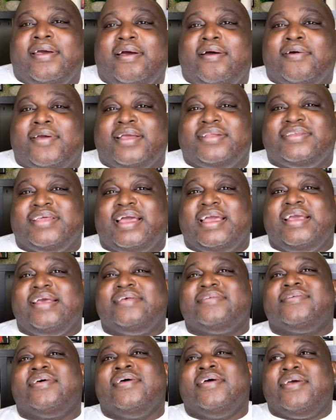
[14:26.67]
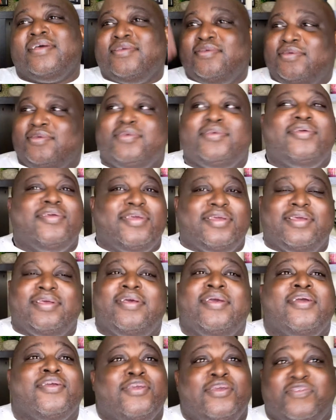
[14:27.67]
Okay, Tyesse,
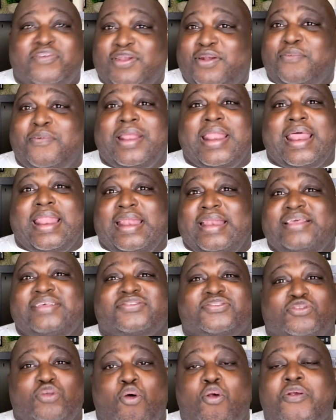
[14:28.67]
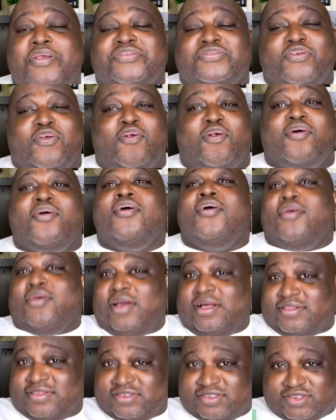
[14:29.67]
you're gonna run out of these stories, girl.
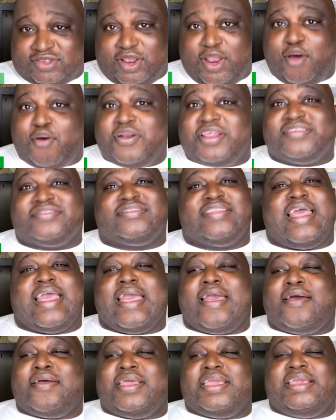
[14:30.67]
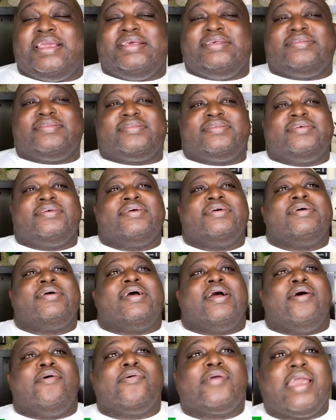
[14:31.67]
Got to slow this down, East.
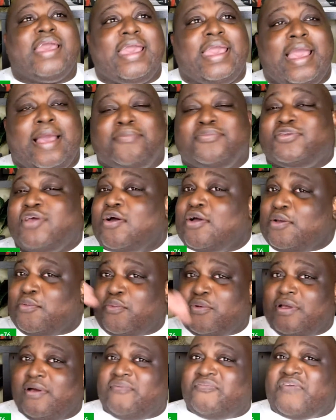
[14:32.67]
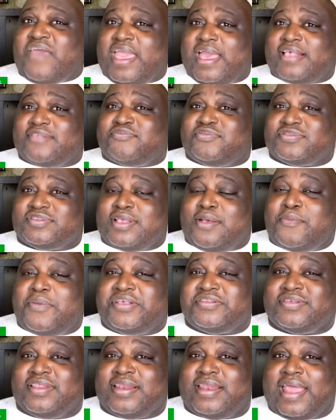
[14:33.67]
Okay, I'm talking real fast for some
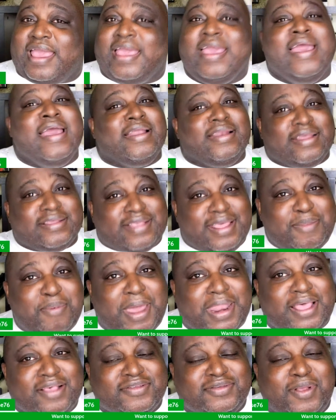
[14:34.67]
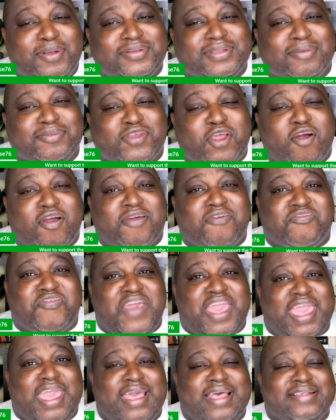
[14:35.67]
reason today. Does anybody else notice I'm talking
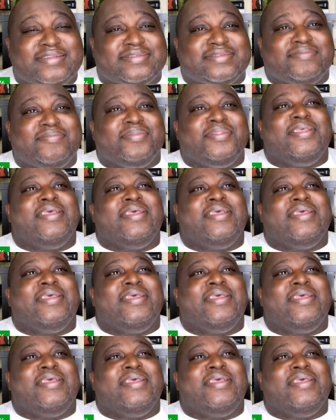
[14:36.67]
fast?